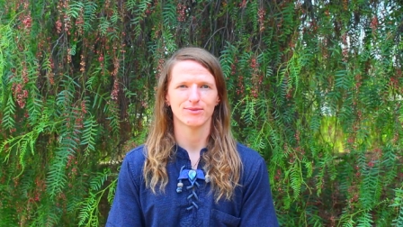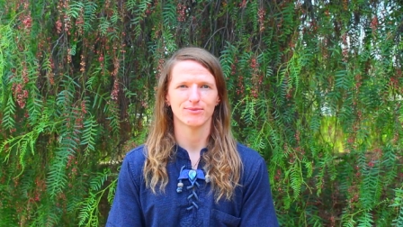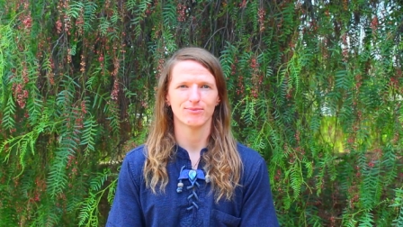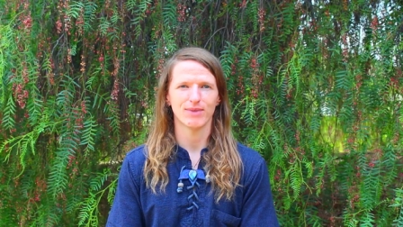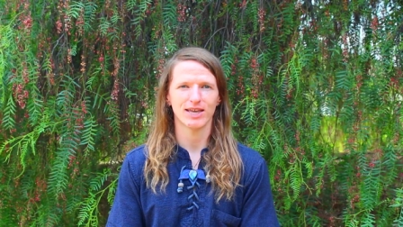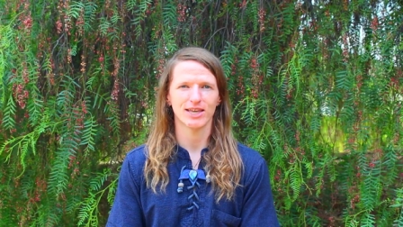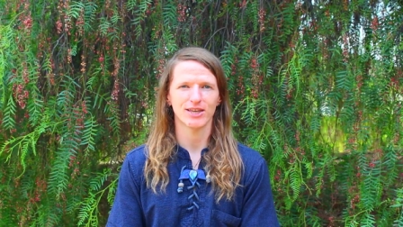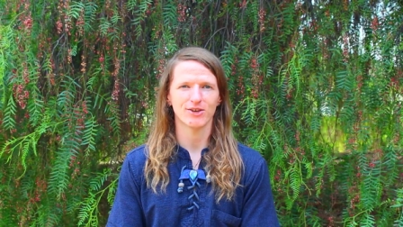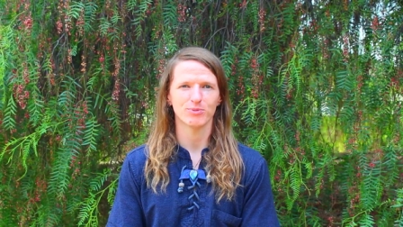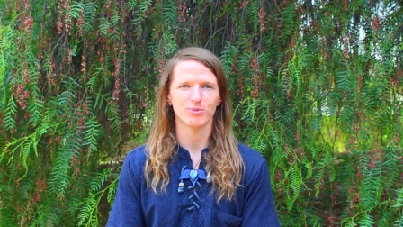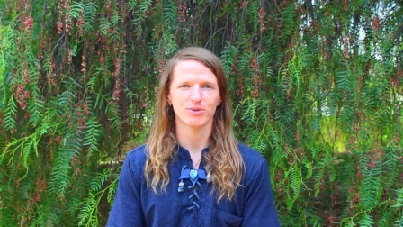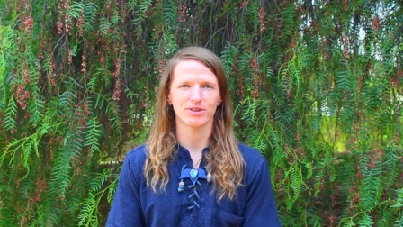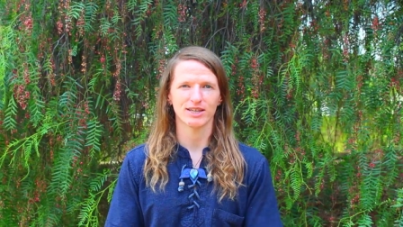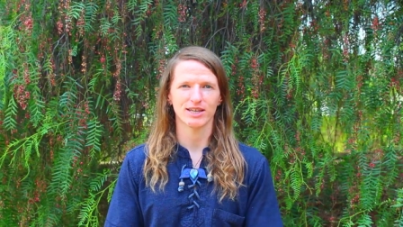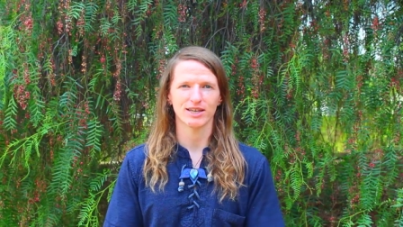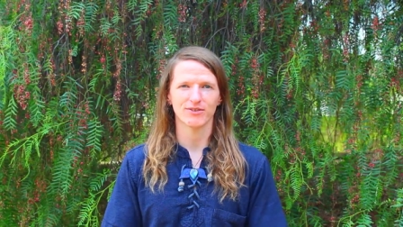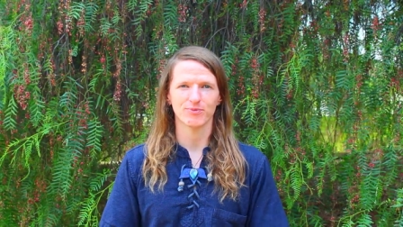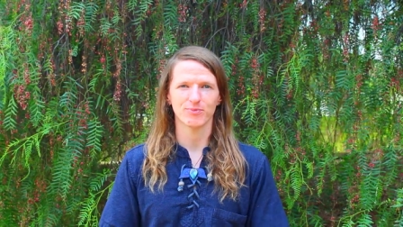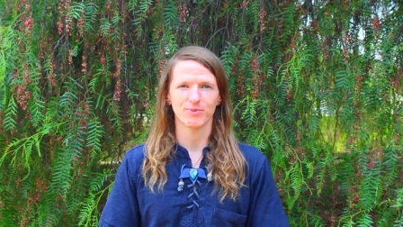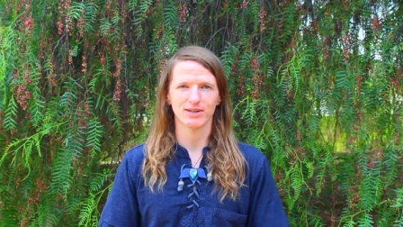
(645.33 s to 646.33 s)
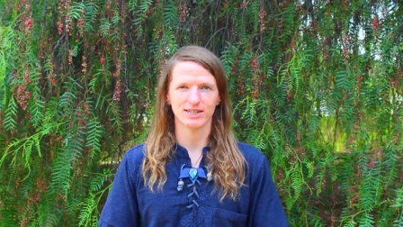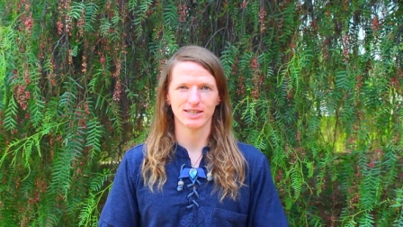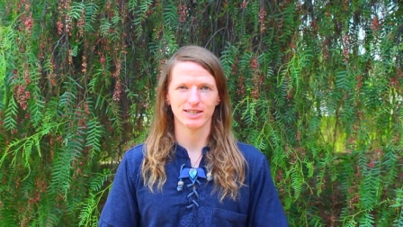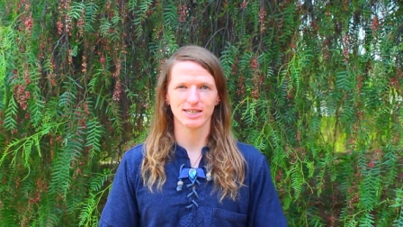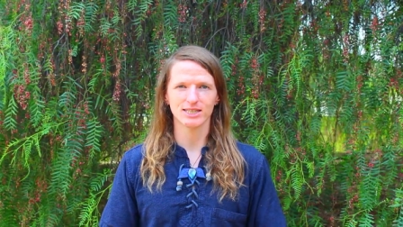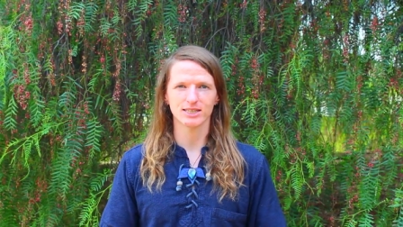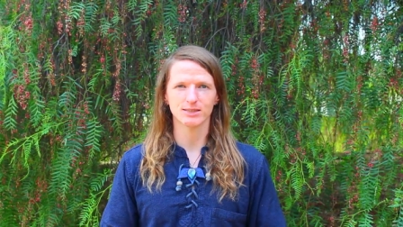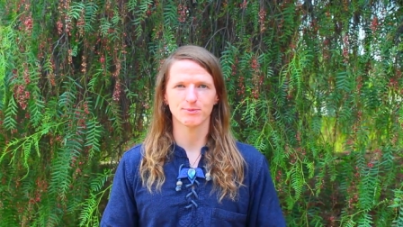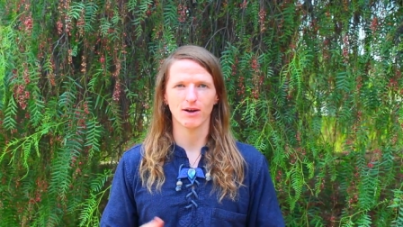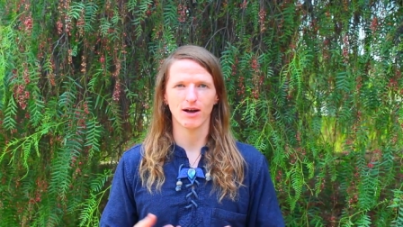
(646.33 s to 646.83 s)
make you believe, but it
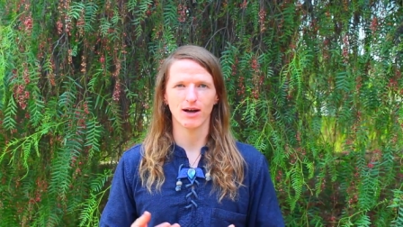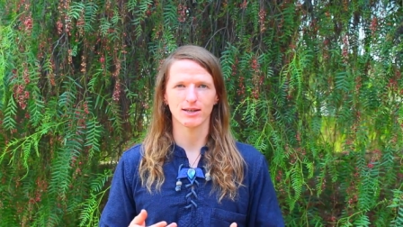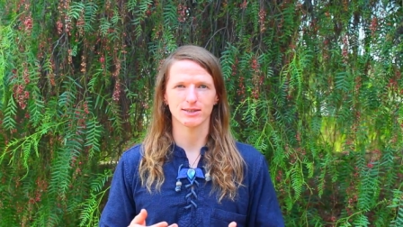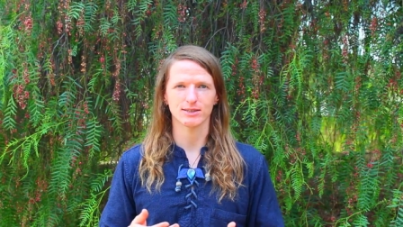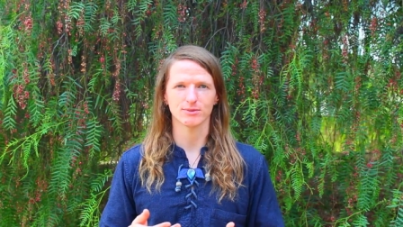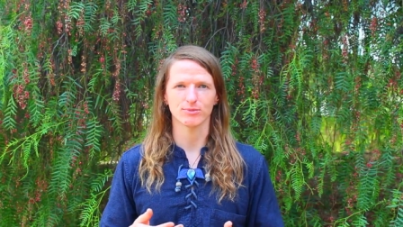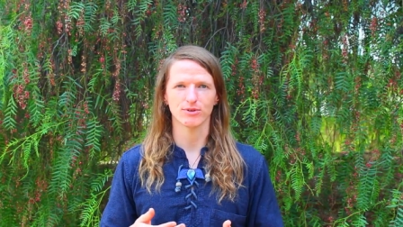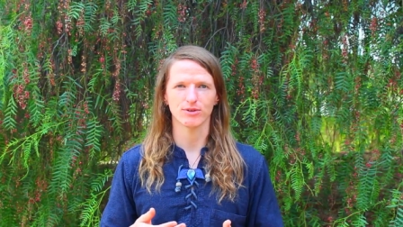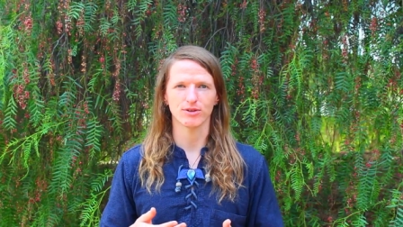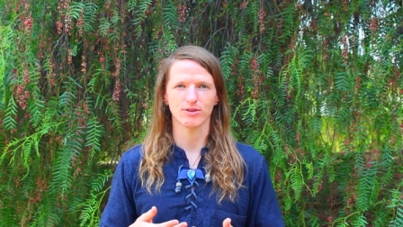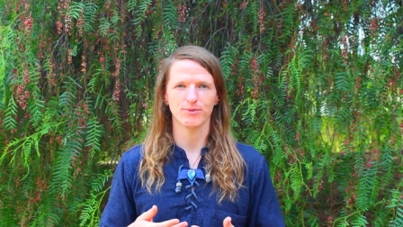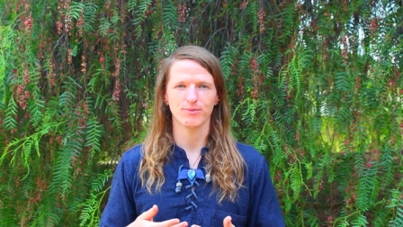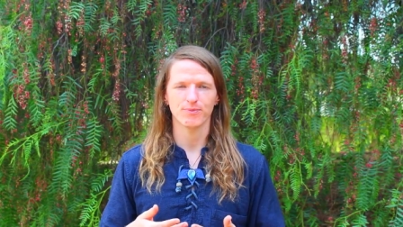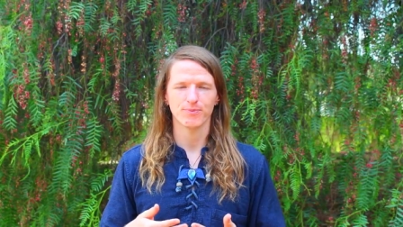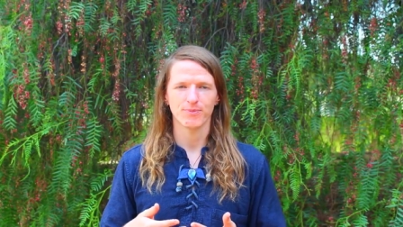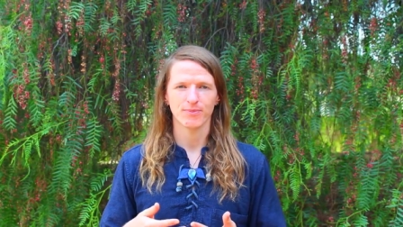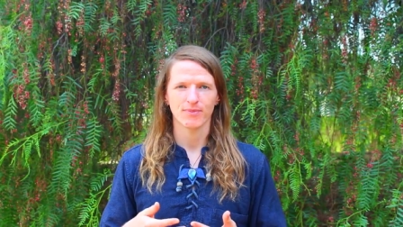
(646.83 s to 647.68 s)
is possible.